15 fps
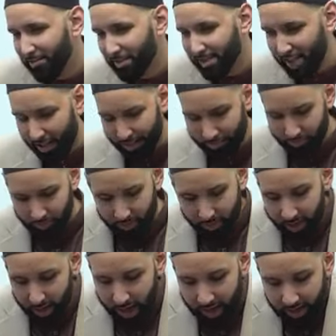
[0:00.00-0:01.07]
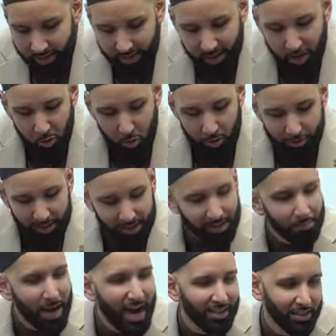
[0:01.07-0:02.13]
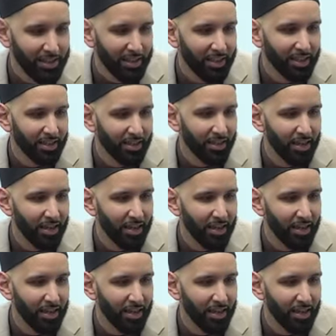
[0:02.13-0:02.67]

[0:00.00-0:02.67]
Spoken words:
alayhi wa sallam. And it's an enormous capacity.